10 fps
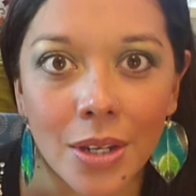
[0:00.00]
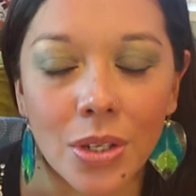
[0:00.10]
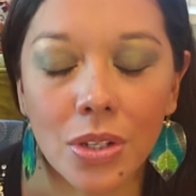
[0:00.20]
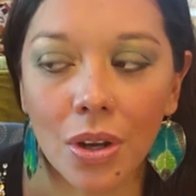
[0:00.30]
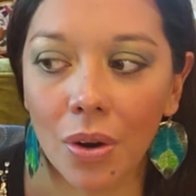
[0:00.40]

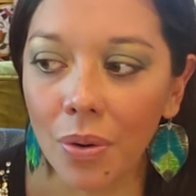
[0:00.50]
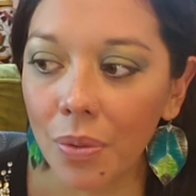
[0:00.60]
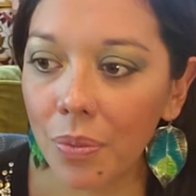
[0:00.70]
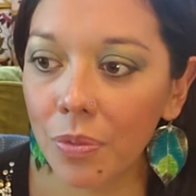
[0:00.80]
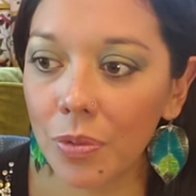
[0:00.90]

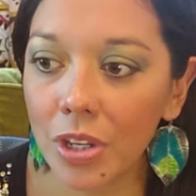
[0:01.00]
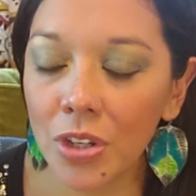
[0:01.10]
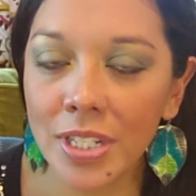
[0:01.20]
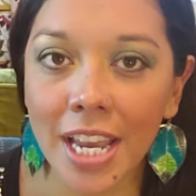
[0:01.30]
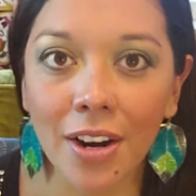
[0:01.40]
So
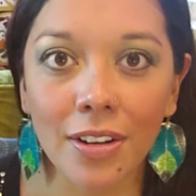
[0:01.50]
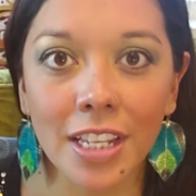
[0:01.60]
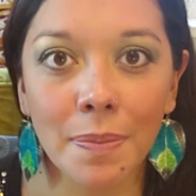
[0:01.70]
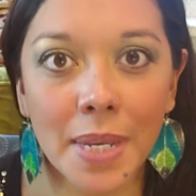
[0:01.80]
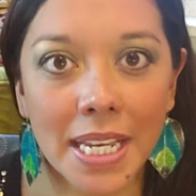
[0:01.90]
you take our
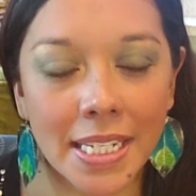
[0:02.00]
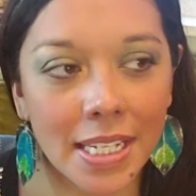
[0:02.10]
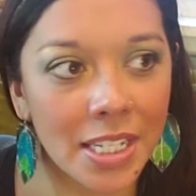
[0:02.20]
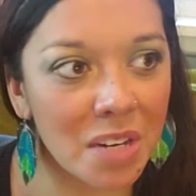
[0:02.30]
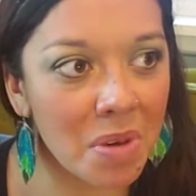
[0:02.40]
limbic
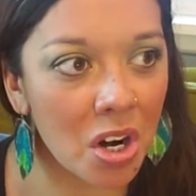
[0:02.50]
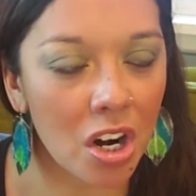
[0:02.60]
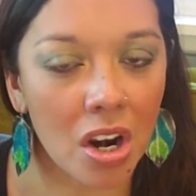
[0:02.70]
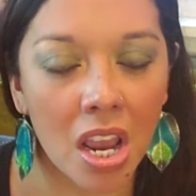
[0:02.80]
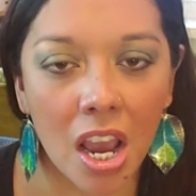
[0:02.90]
system and
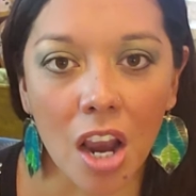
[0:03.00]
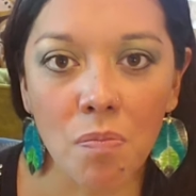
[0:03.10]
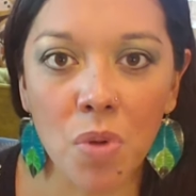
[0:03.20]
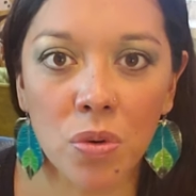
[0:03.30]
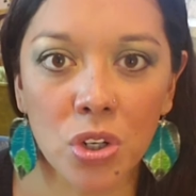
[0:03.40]
our
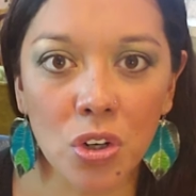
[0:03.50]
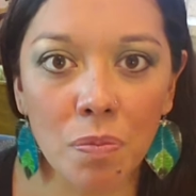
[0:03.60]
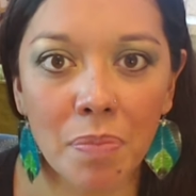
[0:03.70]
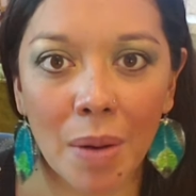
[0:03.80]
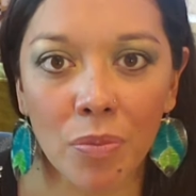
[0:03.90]
emotional
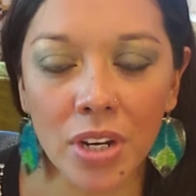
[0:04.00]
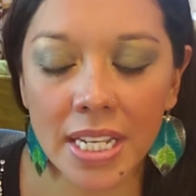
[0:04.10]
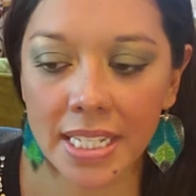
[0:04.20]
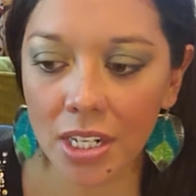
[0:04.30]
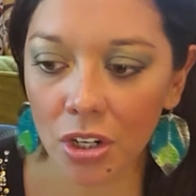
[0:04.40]

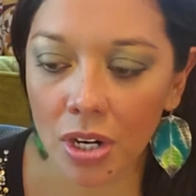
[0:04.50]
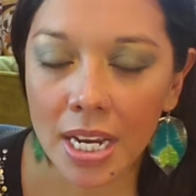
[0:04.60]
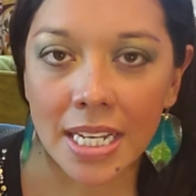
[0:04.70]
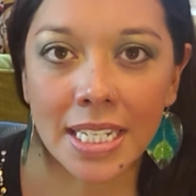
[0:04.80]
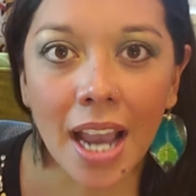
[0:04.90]
memories that are
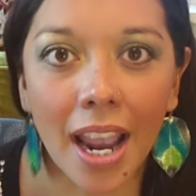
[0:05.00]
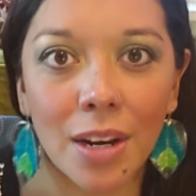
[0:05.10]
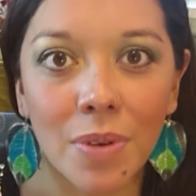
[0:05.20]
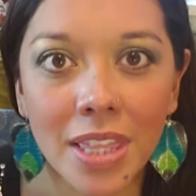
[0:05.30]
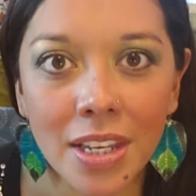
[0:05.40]

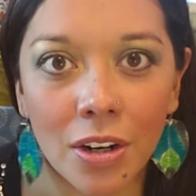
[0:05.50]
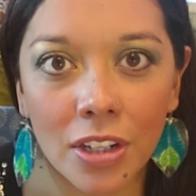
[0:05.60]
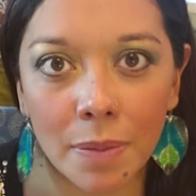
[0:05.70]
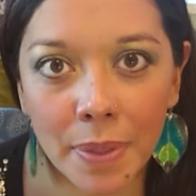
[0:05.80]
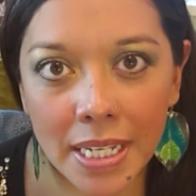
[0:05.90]
tied within our
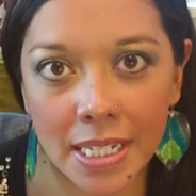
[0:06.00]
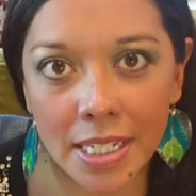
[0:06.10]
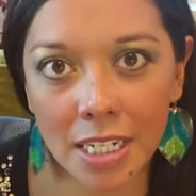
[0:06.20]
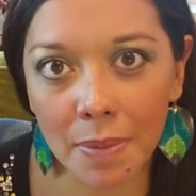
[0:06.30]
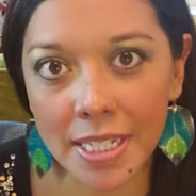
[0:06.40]
limbic system.